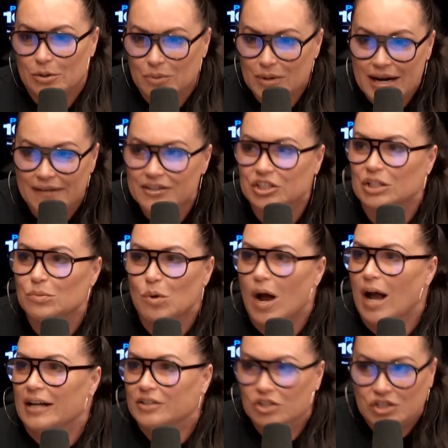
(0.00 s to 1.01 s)
Whatever she
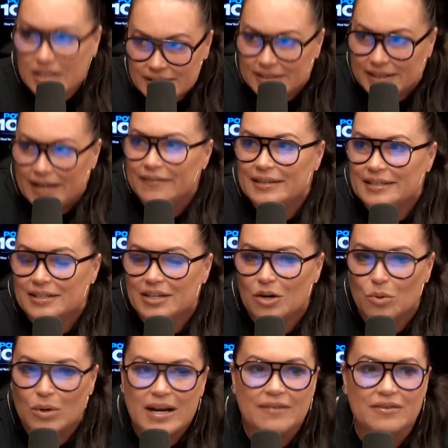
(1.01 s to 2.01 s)
wants, just give it to
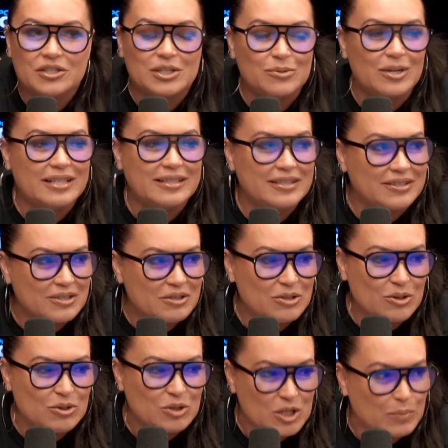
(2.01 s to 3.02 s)
her. Whatever she wants us to
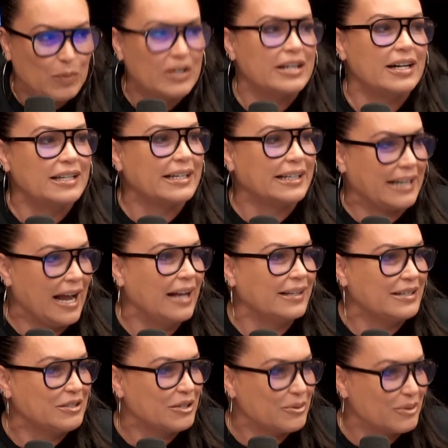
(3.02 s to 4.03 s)
do, just put it on the
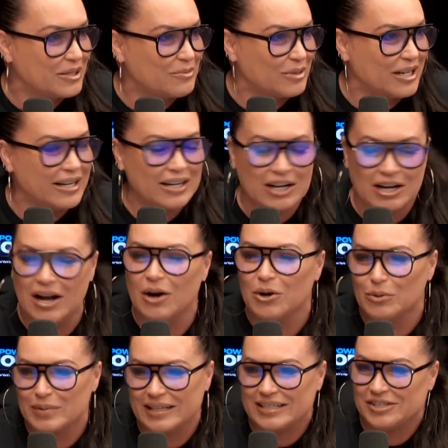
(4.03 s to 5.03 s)
calendar because we're gonna
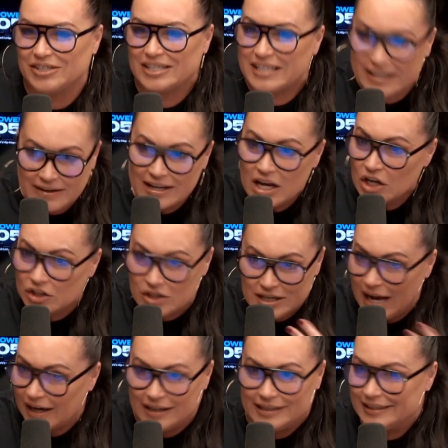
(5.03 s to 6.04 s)
go because she's not, she's
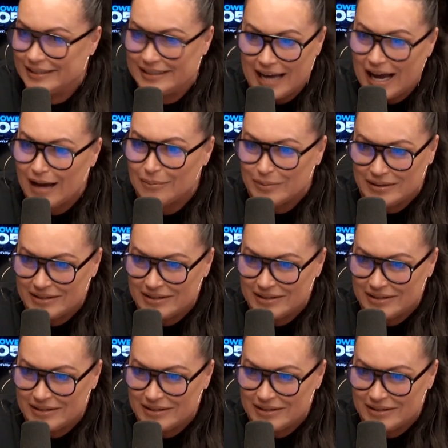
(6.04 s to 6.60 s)
not gonna stop until